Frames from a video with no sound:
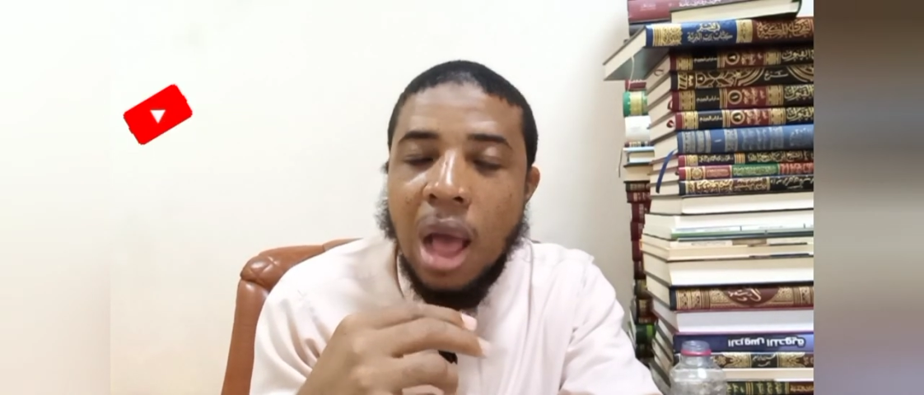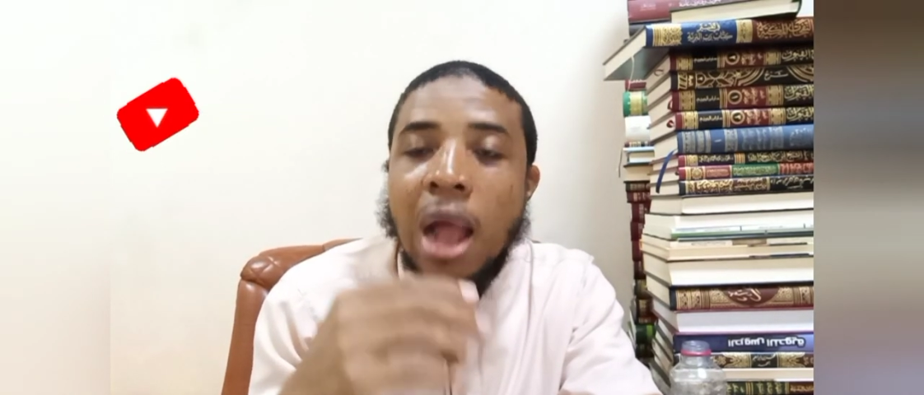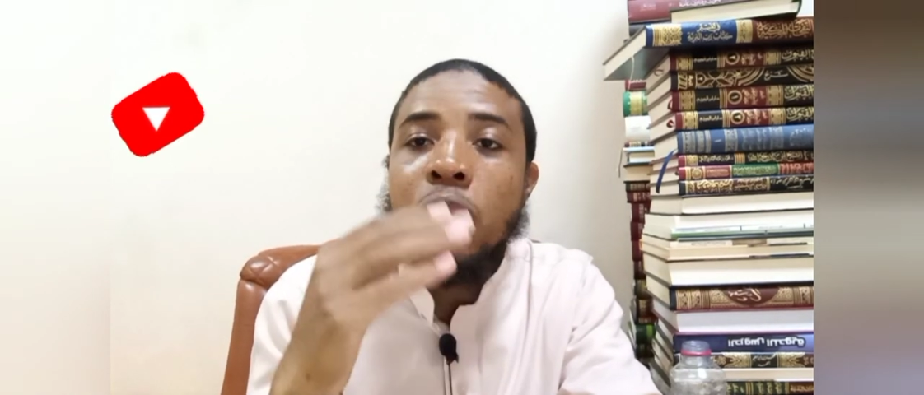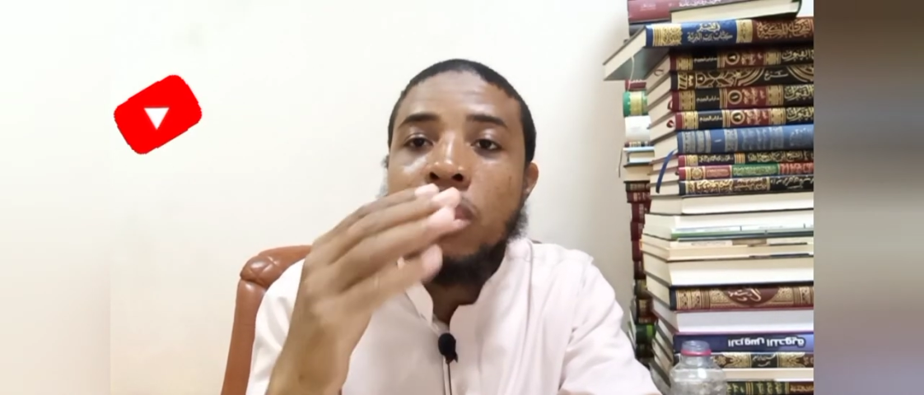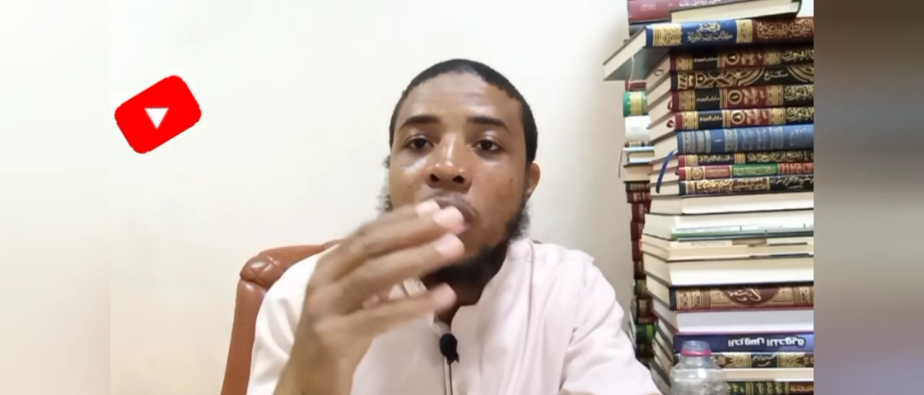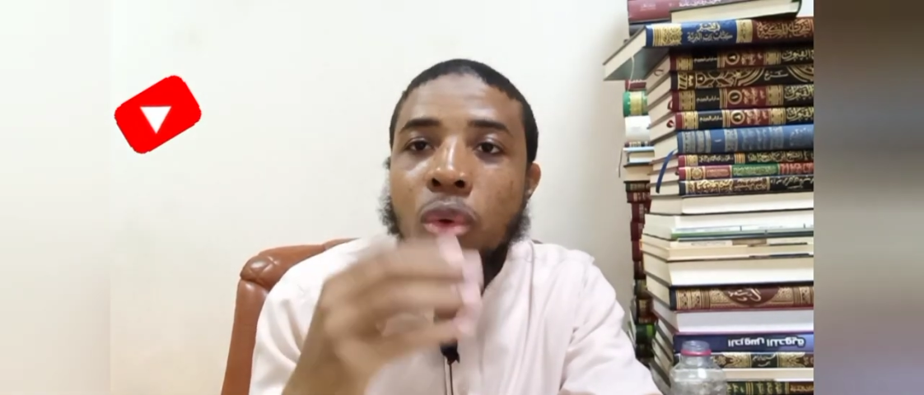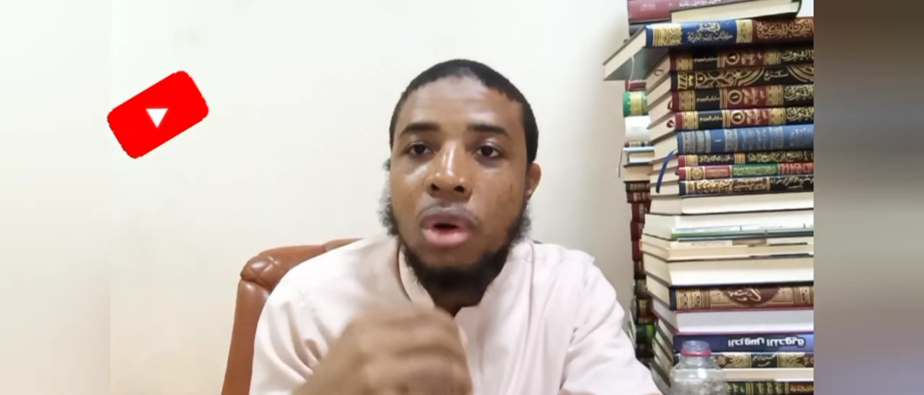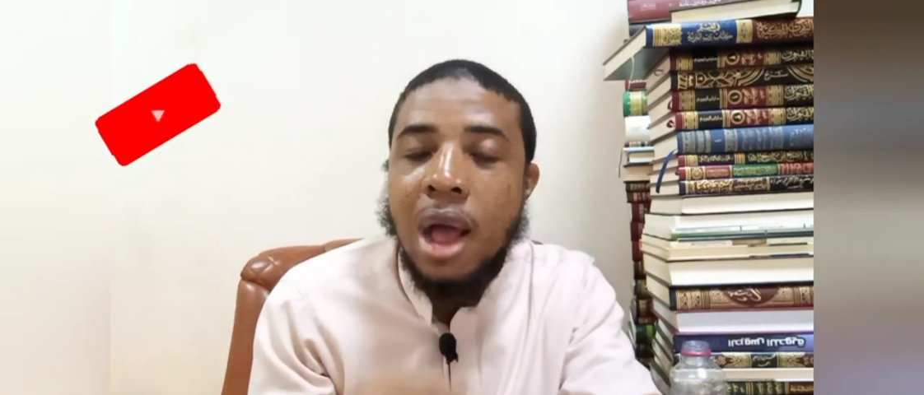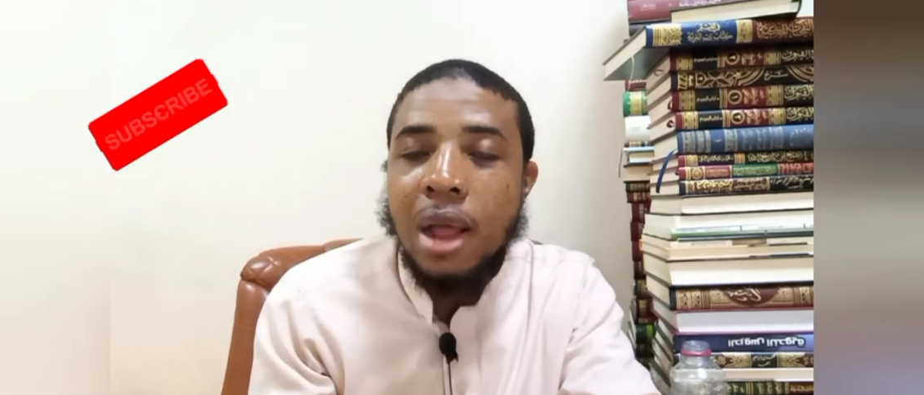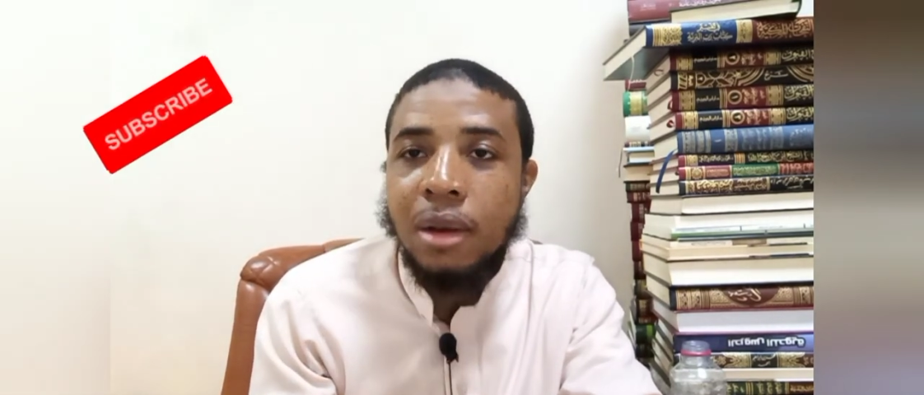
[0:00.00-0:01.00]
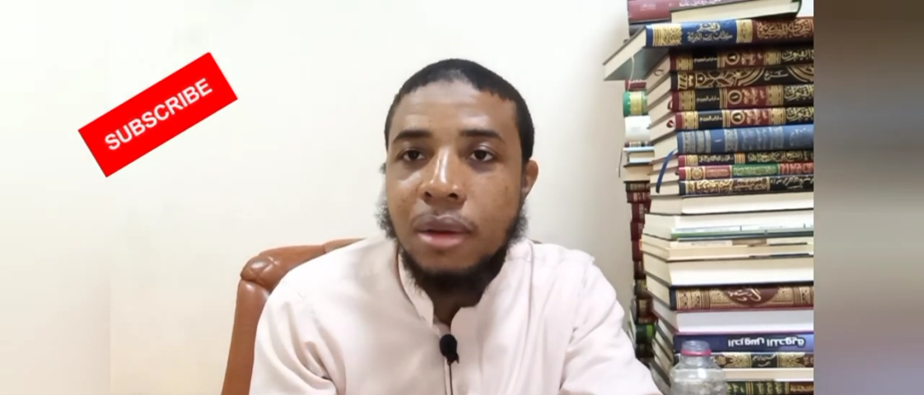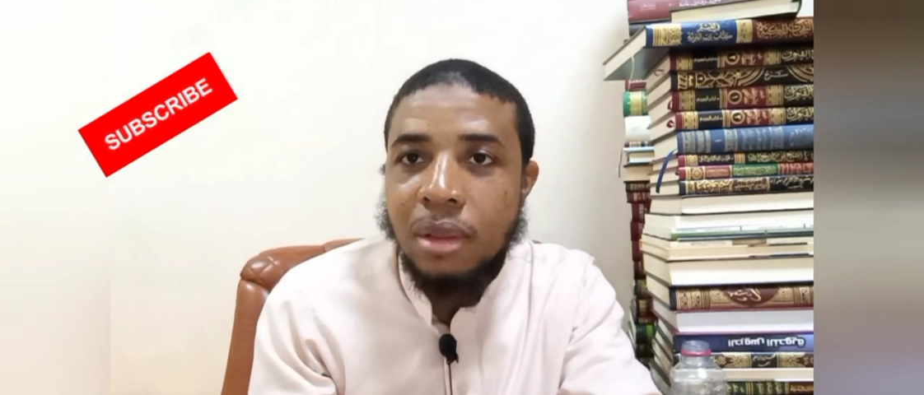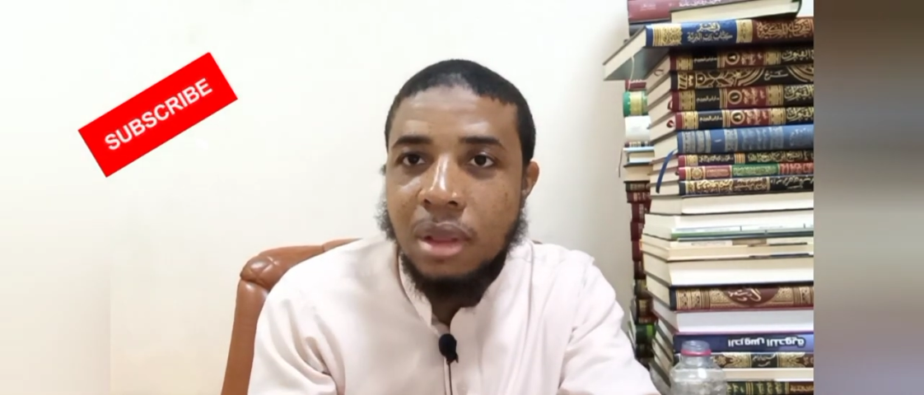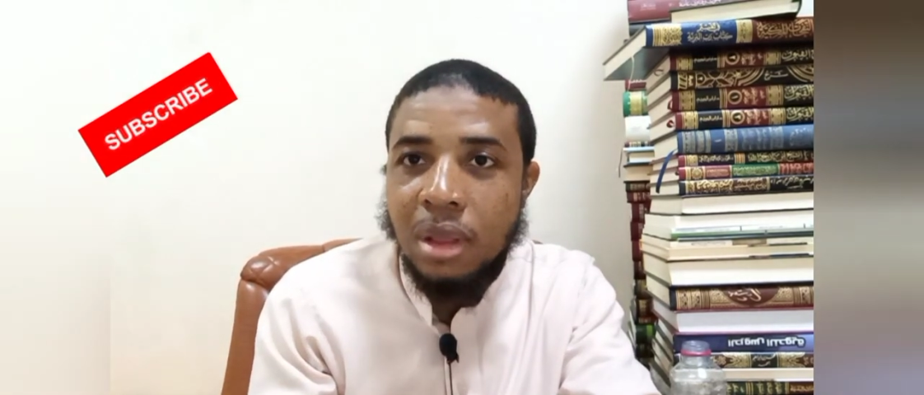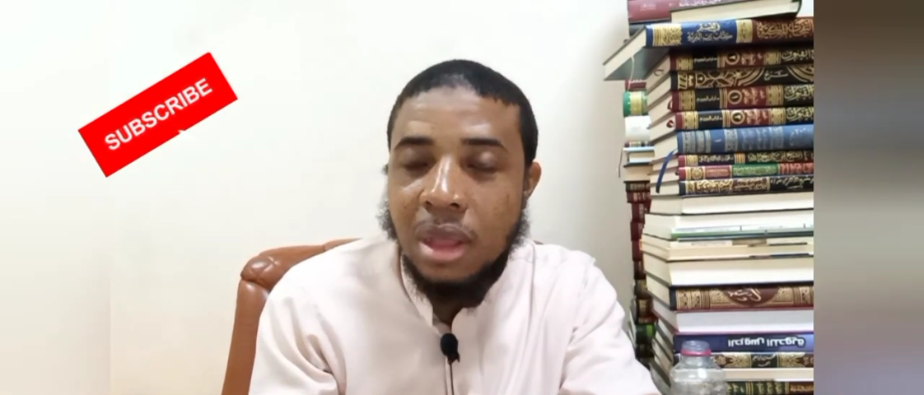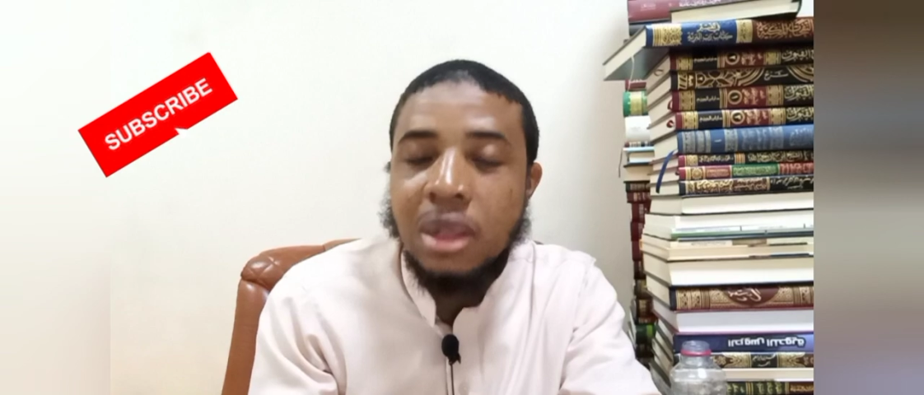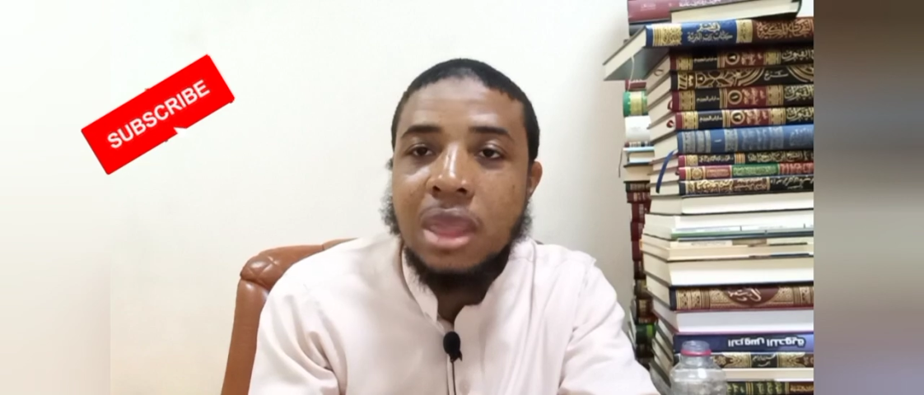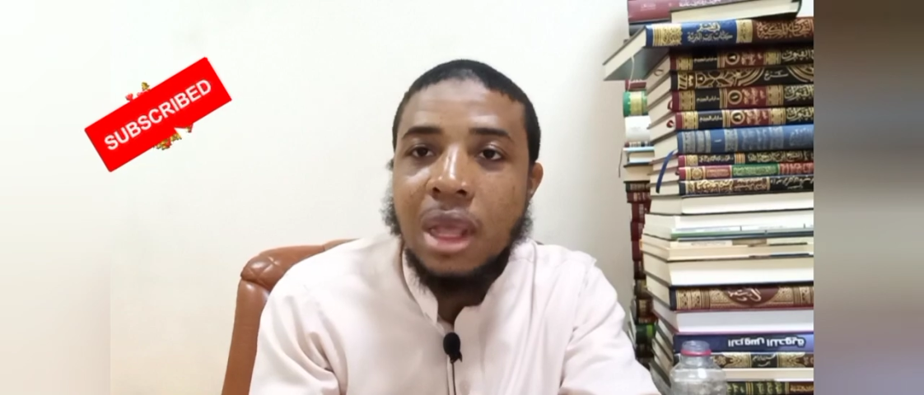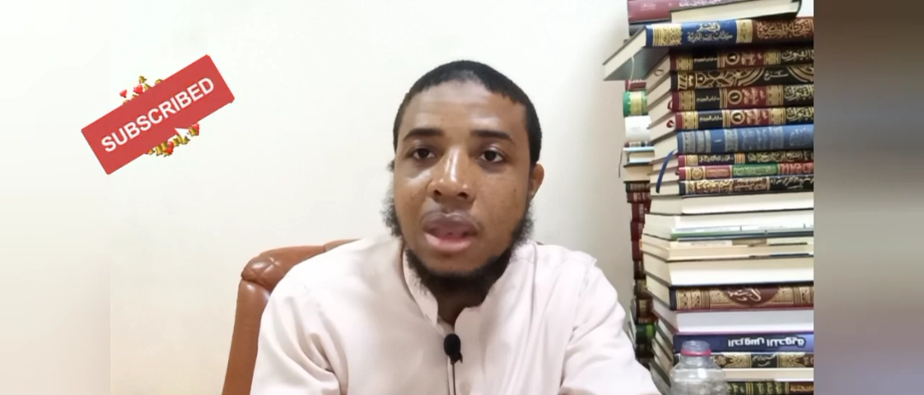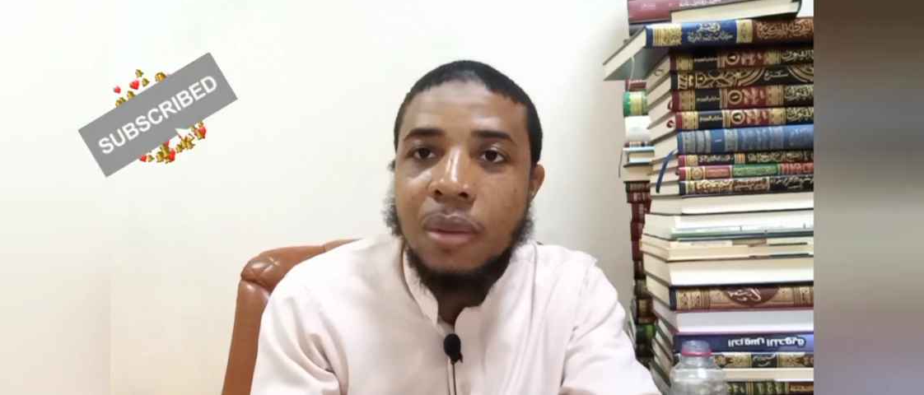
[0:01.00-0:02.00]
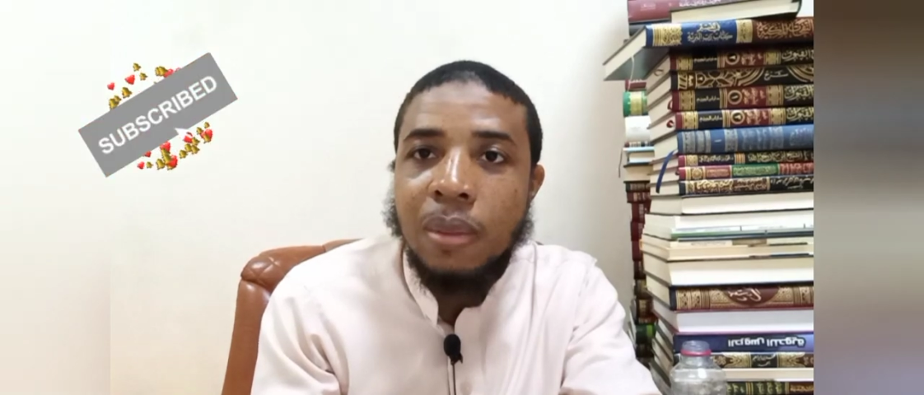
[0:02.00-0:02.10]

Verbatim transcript: and know the Quran instead.